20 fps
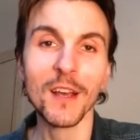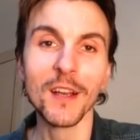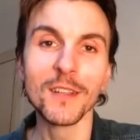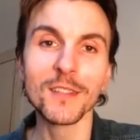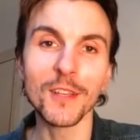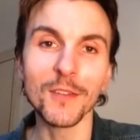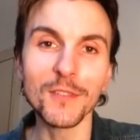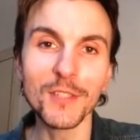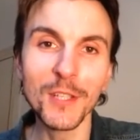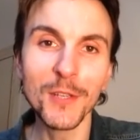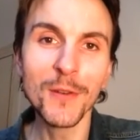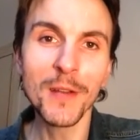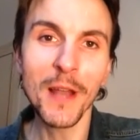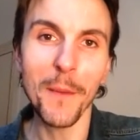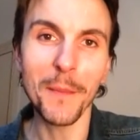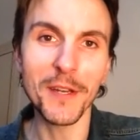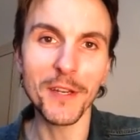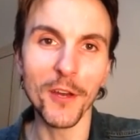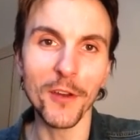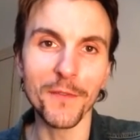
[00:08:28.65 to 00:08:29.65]
So do
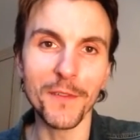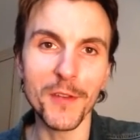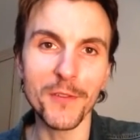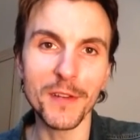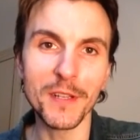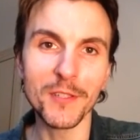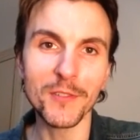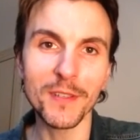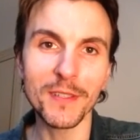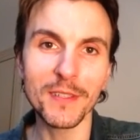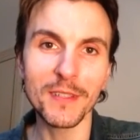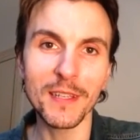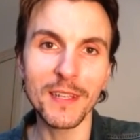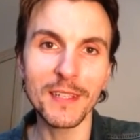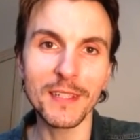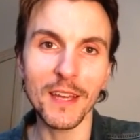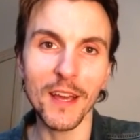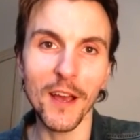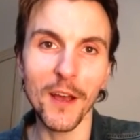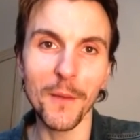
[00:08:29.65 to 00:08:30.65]
let me know if you're interested.